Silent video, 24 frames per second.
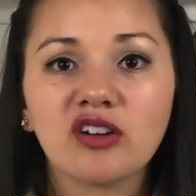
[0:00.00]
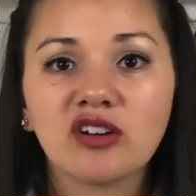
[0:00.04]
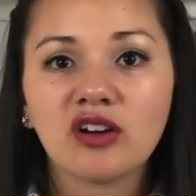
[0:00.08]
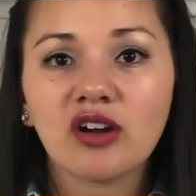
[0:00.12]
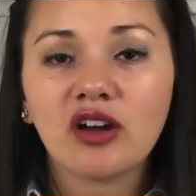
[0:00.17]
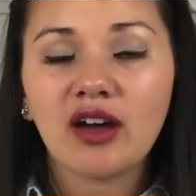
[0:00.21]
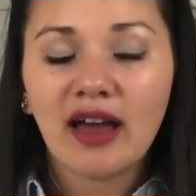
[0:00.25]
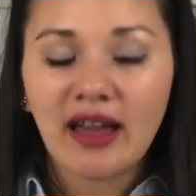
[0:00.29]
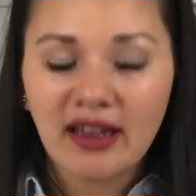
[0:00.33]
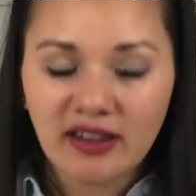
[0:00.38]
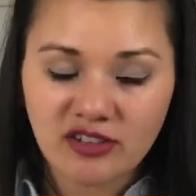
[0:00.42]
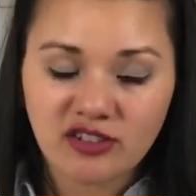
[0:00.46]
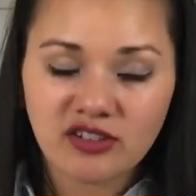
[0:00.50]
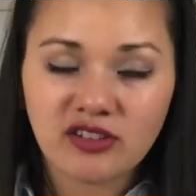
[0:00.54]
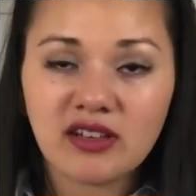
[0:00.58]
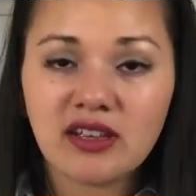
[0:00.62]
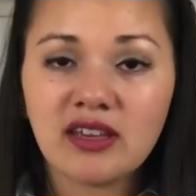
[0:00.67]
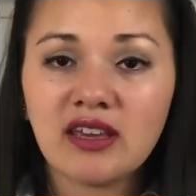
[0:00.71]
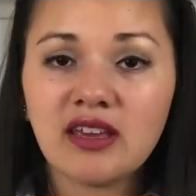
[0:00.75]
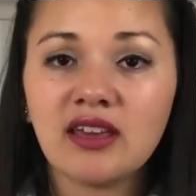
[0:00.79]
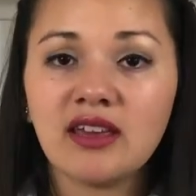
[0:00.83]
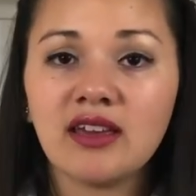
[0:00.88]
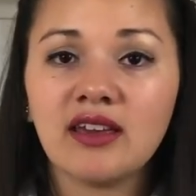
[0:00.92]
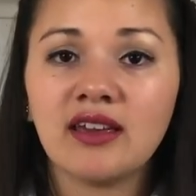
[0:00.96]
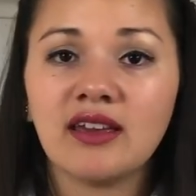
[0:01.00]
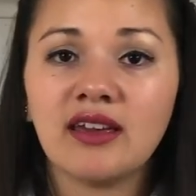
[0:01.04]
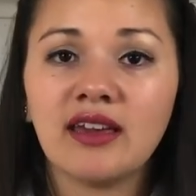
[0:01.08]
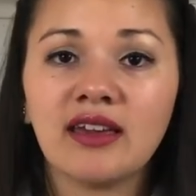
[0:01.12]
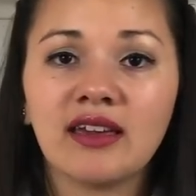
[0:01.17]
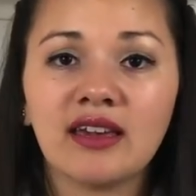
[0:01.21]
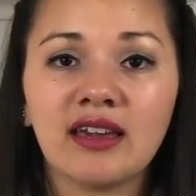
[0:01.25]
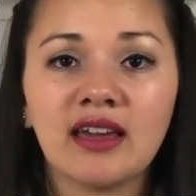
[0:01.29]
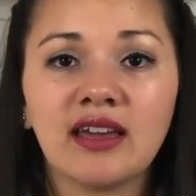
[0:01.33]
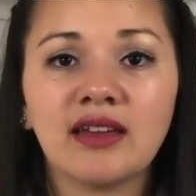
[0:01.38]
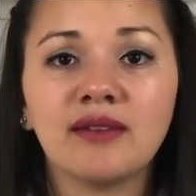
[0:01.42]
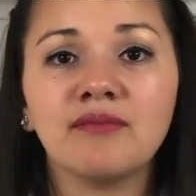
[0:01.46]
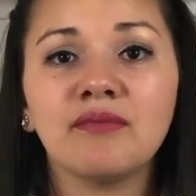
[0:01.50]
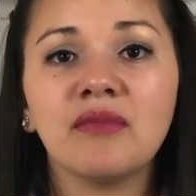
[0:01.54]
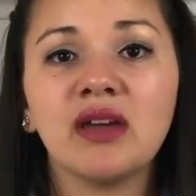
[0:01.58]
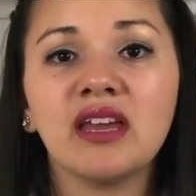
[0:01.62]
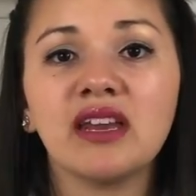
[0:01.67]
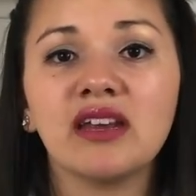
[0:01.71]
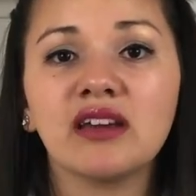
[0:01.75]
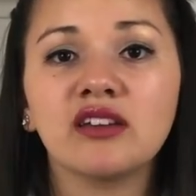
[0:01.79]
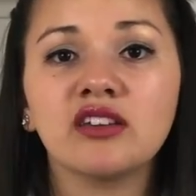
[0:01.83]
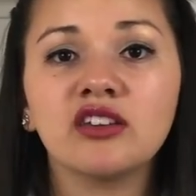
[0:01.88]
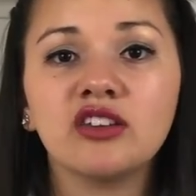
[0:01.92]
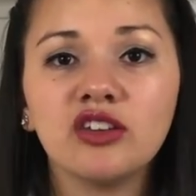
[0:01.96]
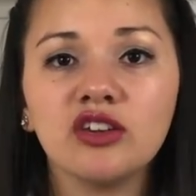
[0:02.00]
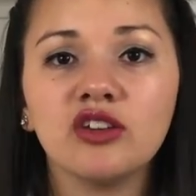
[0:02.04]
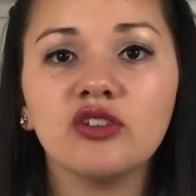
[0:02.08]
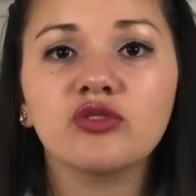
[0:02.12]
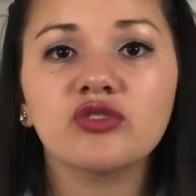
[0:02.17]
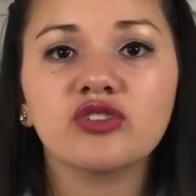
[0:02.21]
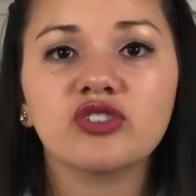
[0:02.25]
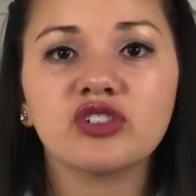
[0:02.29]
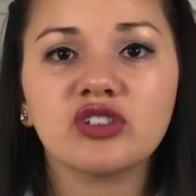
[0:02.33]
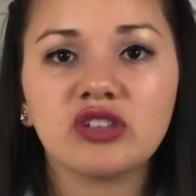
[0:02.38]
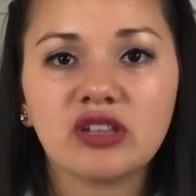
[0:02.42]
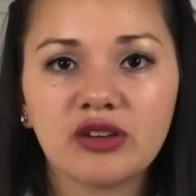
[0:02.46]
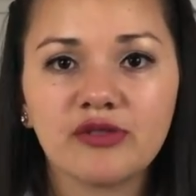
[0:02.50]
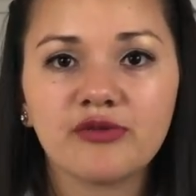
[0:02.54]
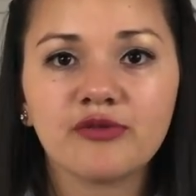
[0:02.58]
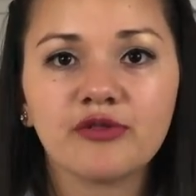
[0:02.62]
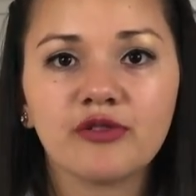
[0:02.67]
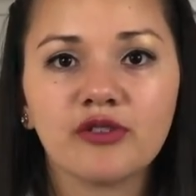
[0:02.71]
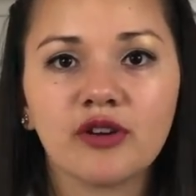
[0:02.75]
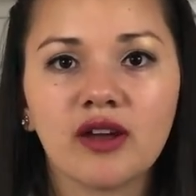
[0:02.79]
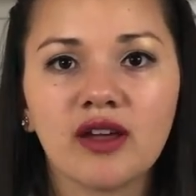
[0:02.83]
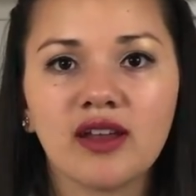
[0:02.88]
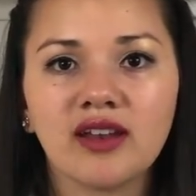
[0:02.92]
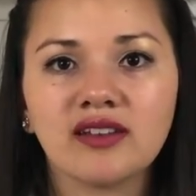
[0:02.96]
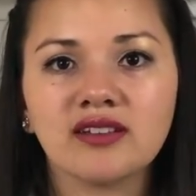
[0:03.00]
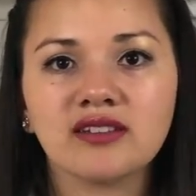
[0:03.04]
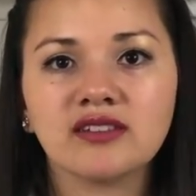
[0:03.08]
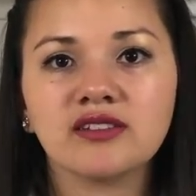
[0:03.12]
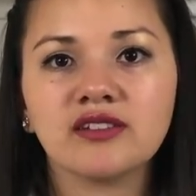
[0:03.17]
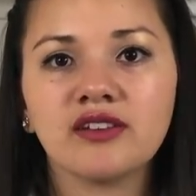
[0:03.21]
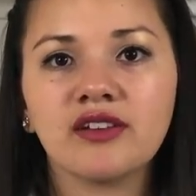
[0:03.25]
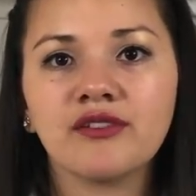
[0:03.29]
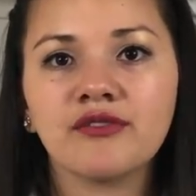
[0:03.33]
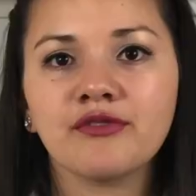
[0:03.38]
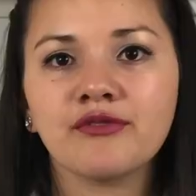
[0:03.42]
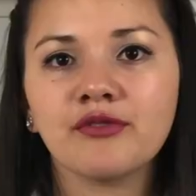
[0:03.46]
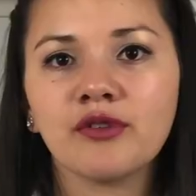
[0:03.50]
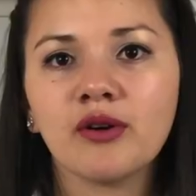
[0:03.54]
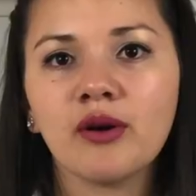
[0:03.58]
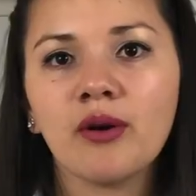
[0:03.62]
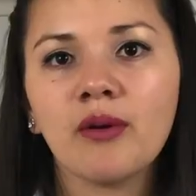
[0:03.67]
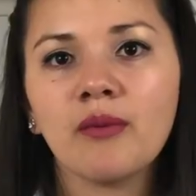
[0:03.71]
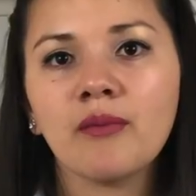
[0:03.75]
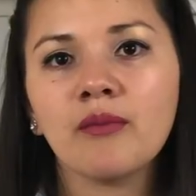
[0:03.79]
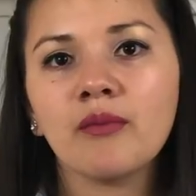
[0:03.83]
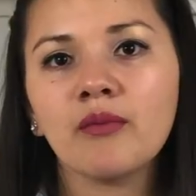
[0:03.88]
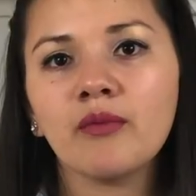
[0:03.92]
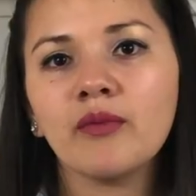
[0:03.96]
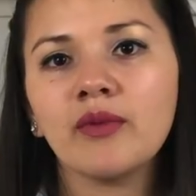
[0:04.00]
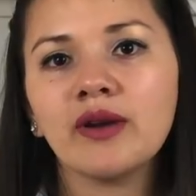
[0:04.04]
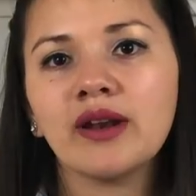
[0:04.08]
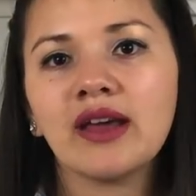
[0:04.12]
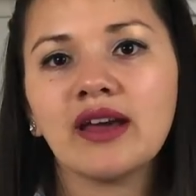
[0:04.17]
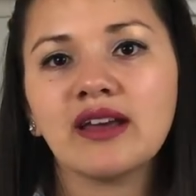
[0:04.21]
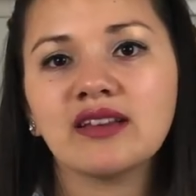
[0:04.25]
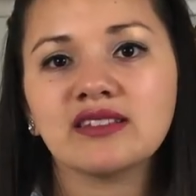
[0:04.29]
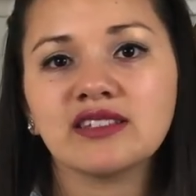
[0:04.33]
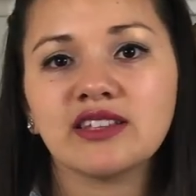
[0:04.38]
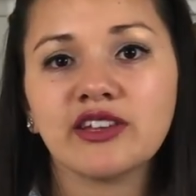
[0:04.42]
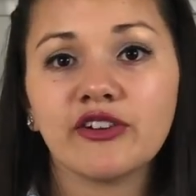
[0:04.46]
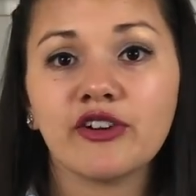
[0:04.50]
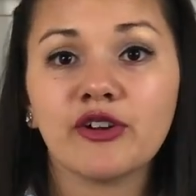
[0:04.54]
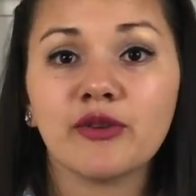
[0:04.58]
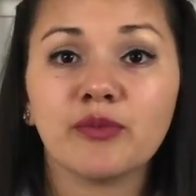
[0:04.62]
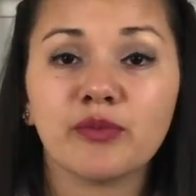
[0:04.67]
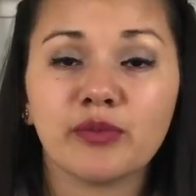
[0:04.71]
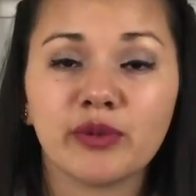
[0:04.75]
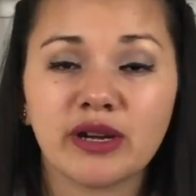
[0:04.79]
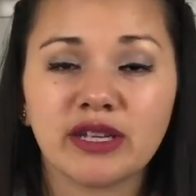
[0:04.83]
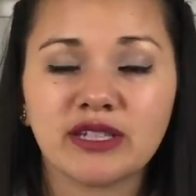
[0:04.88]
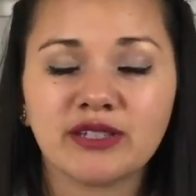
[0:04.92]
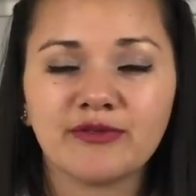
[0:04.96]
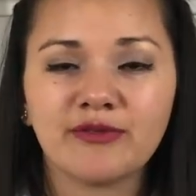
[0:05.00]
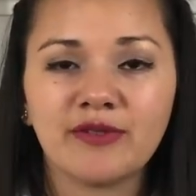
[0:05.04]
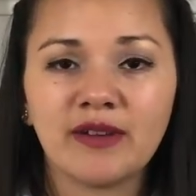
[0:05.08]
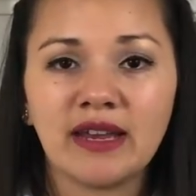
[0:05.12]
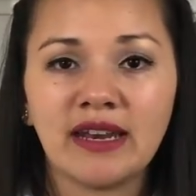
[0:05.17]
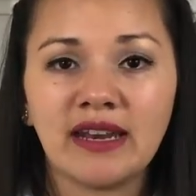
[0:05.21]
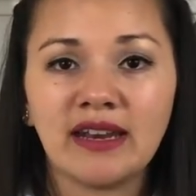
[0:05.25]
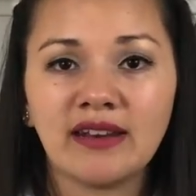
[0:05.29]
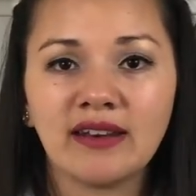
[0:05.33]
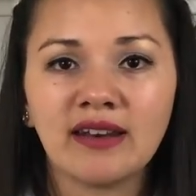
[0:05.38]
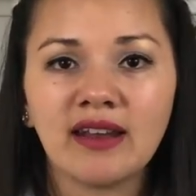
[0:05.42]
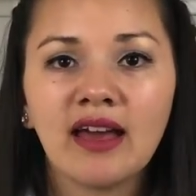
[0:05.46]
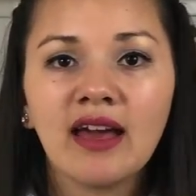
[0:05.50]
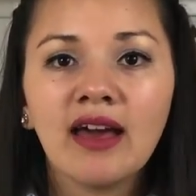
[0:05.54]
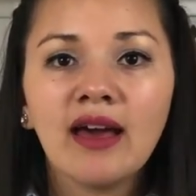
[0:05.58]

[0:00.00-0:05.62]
actually again made a huge difference from when I started breastfeeding.